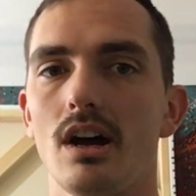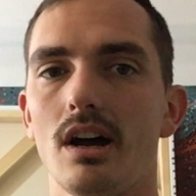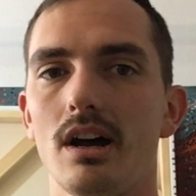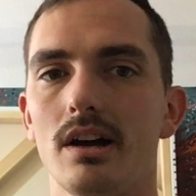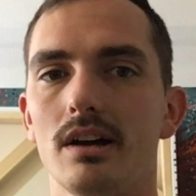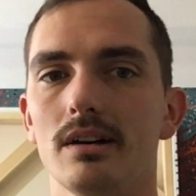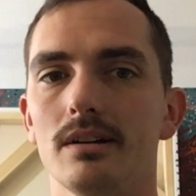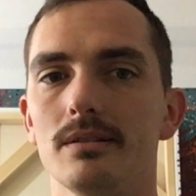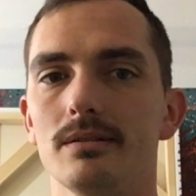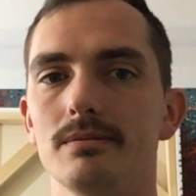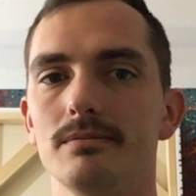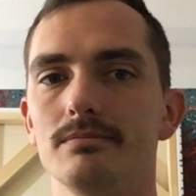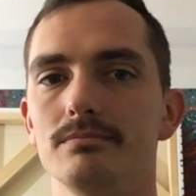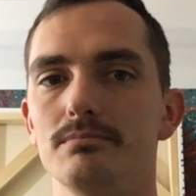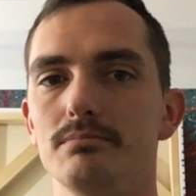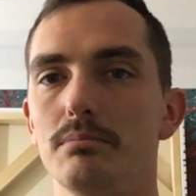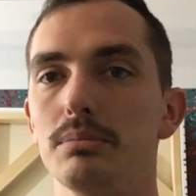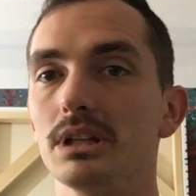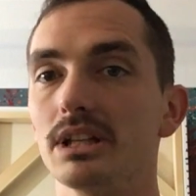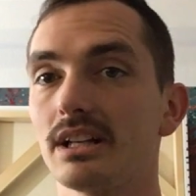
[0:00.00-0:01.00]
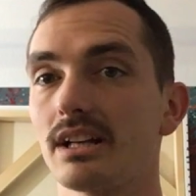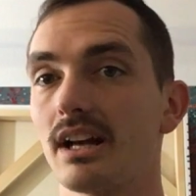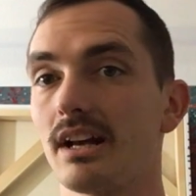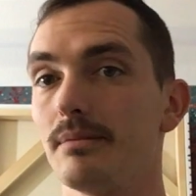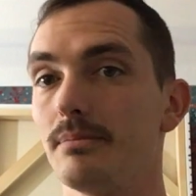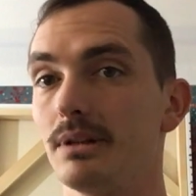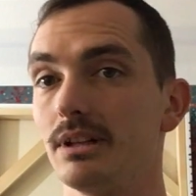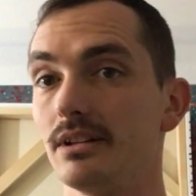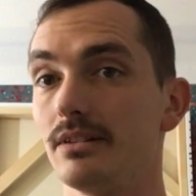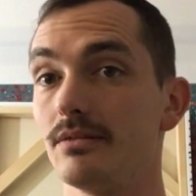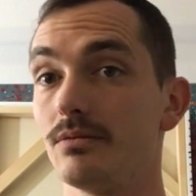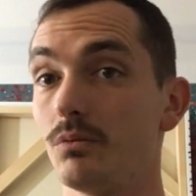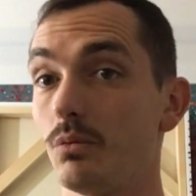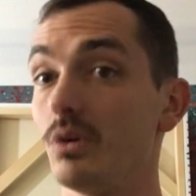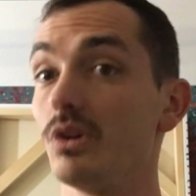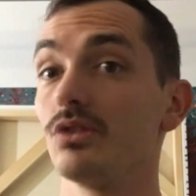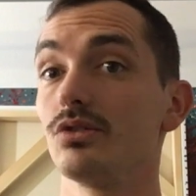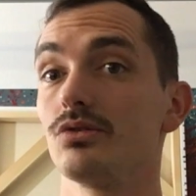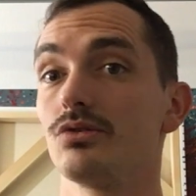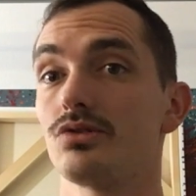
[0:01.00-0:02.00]
um, blick i believe
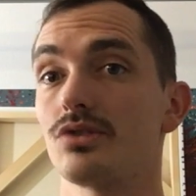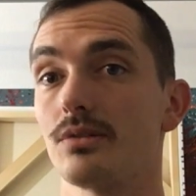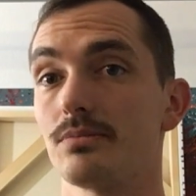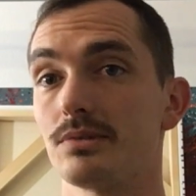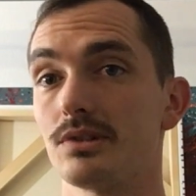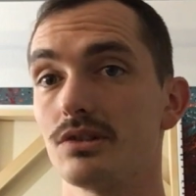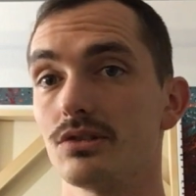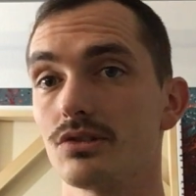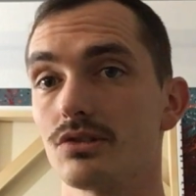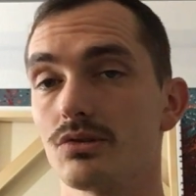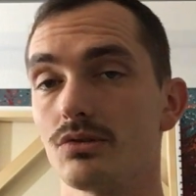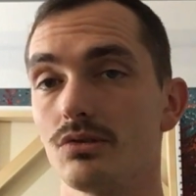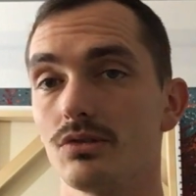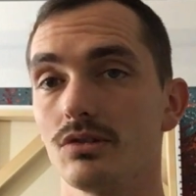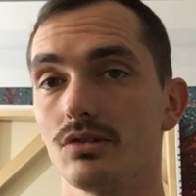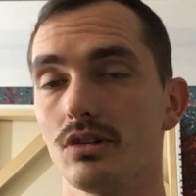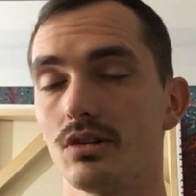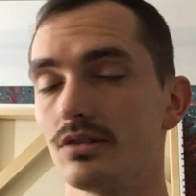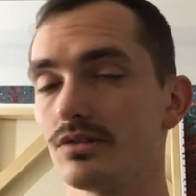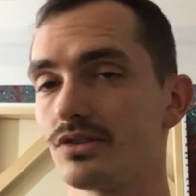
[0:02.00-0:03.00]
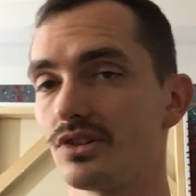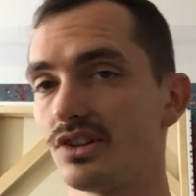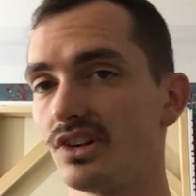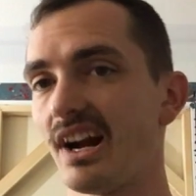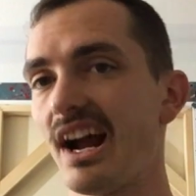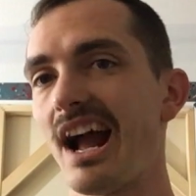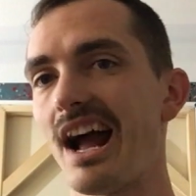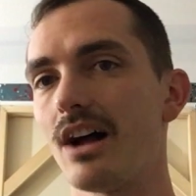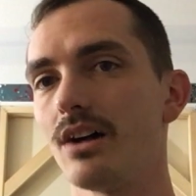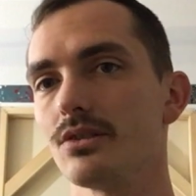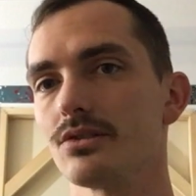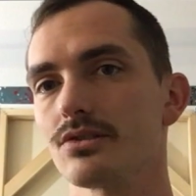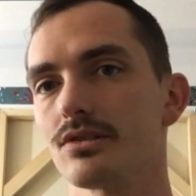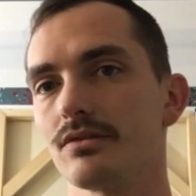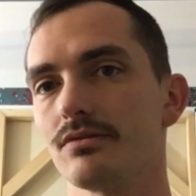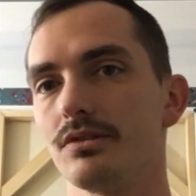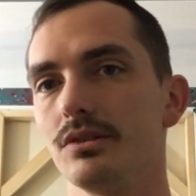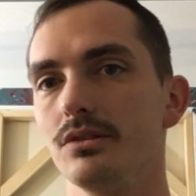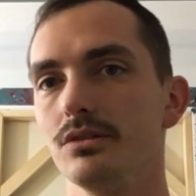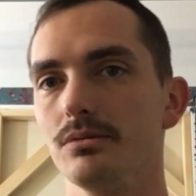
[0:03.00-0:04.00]
will ship to your store or to your house
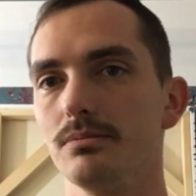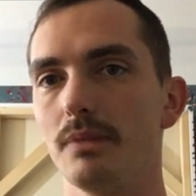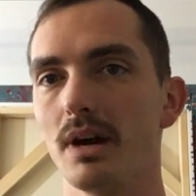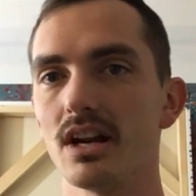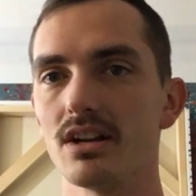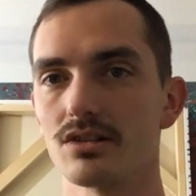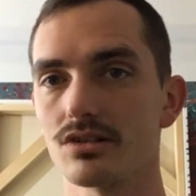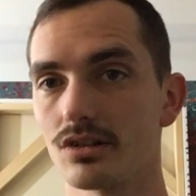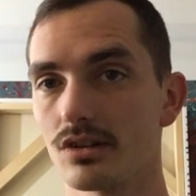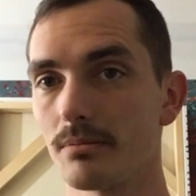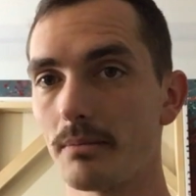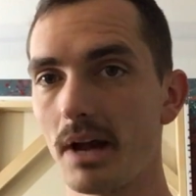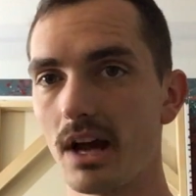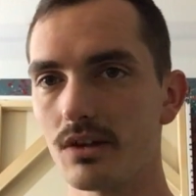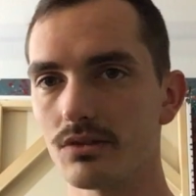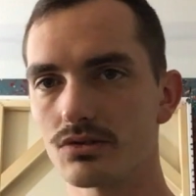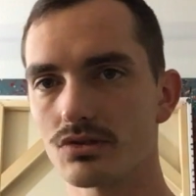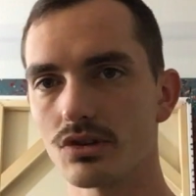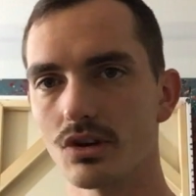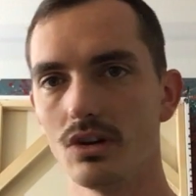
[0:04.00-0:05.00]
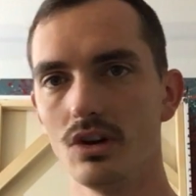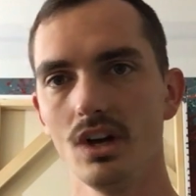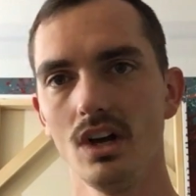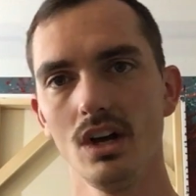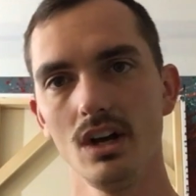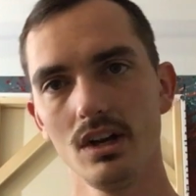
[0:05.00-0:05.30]
if you buy a certain amount so